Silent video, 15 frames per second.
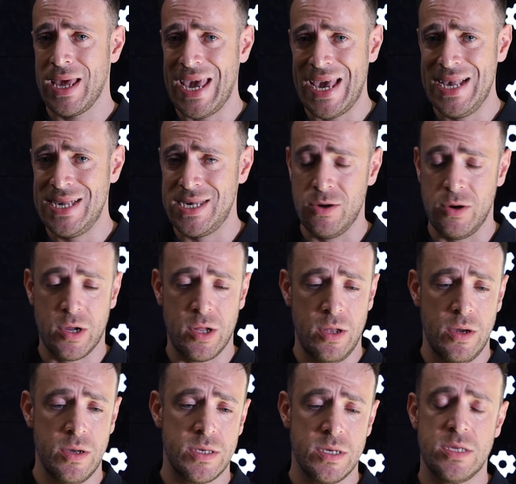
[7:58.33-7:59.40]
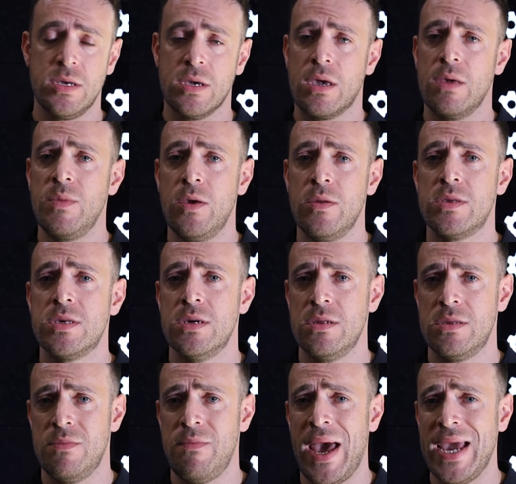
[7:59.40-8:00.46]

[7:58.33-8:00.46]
easier or closer to commute to